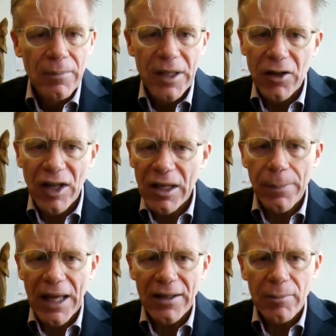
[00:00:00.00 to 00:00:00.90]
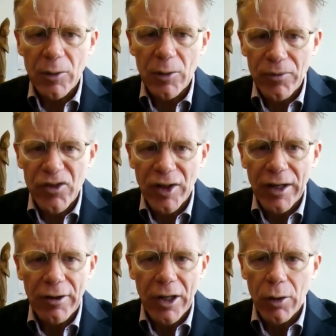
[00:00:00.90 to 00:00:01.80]
Because any pandemic
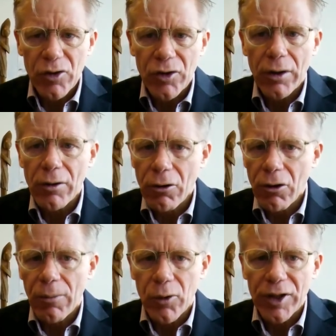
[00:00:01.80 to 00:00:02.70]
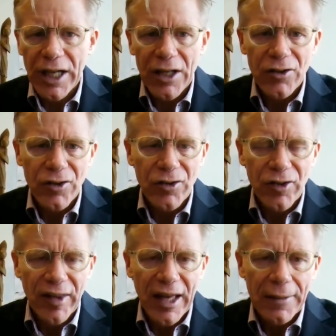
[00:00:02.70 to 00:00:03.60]
scenario has got a lot more
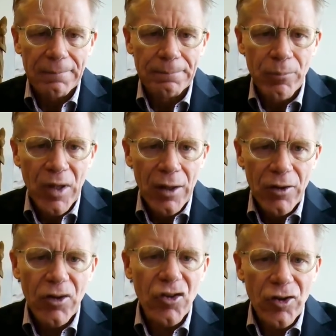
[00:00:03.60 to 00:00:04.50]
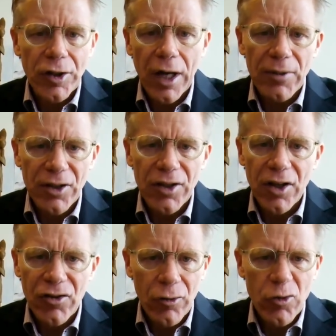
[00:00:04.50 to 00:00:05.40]
cases than that. This is the time you
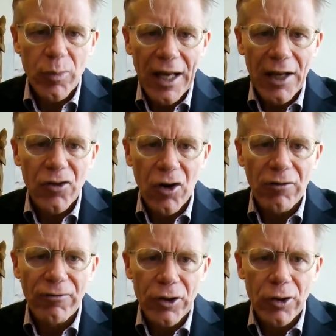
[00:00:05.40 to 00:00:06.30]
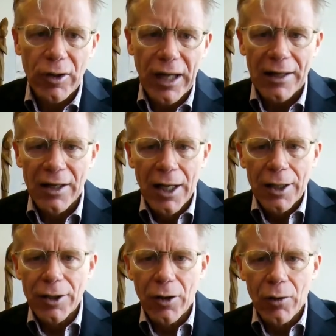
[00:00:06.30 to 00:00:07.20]
dust those plans off and you look at,
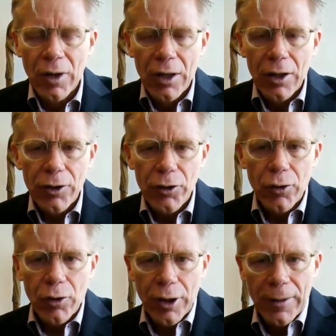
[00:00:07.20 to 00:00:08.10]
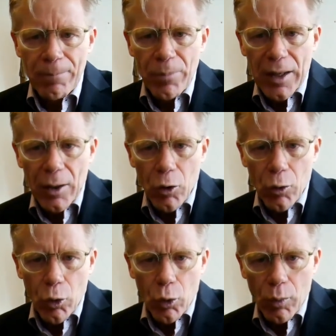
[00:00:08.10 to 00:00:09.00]
your
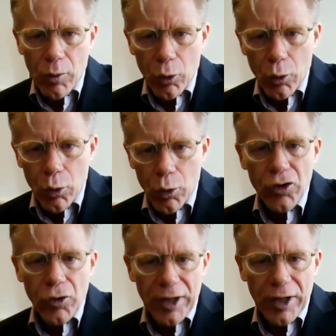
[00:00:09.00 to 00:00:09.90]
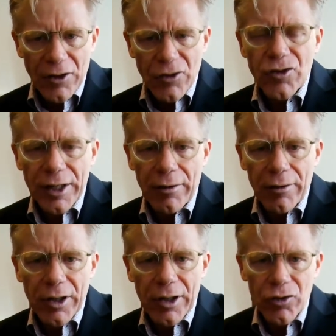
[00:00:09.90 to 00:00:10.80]
worser case
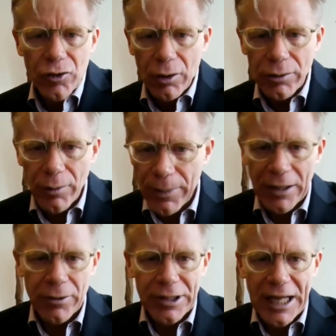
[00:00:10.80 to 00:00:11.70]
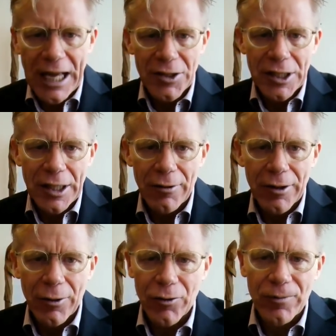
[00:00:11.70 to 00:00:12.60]
scenarios, not your better case
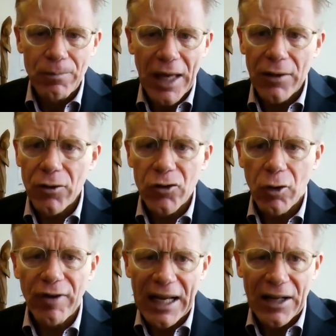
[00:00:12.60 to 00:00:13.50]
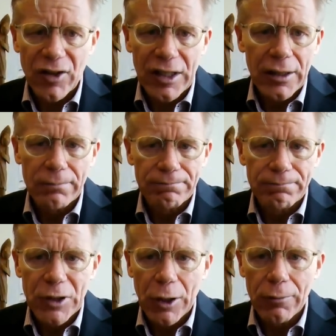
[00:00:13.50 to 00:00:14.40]
scenarios. And there's no vaccine,
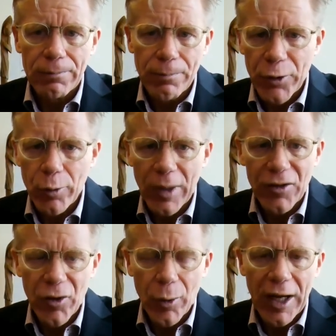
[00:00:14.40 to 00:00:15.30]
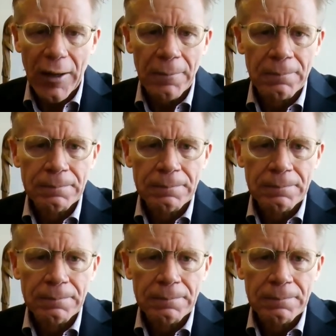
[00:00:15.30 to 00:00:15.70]
2 months away.